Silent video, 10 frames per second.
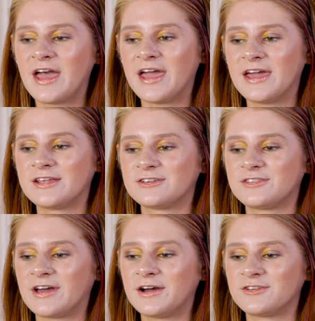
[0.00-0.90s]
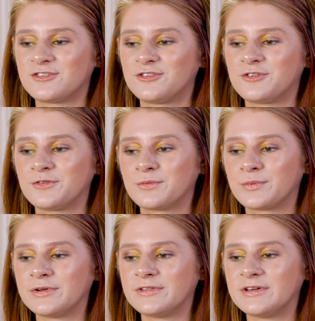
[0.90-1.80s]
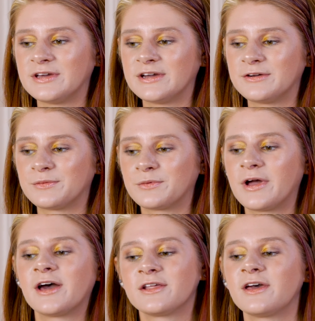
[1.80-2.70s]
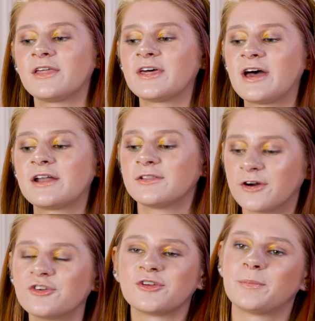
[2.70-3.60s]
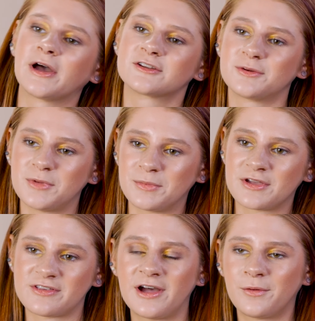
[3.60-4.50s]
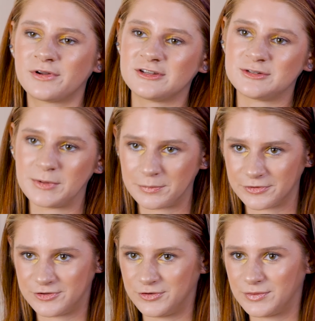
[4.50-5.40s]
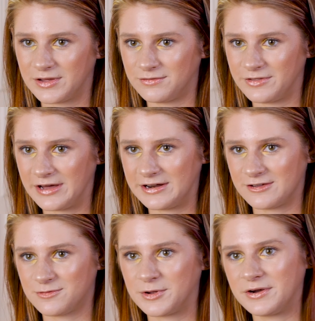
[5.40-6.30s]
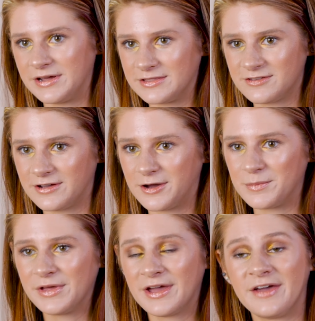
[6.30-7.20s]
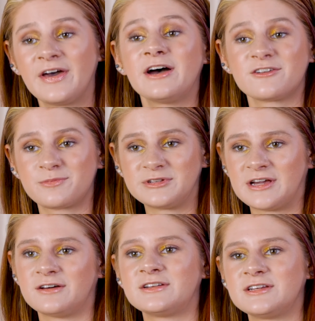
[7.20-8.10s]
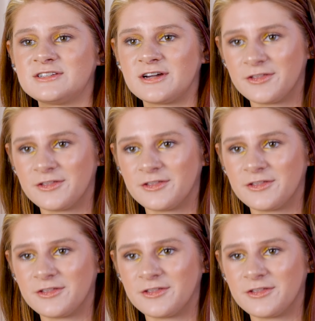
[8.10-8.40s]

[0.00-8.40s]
And that just really had, a, that had a large impact on me because I wanted to be able to give that experience um, and that hospitality to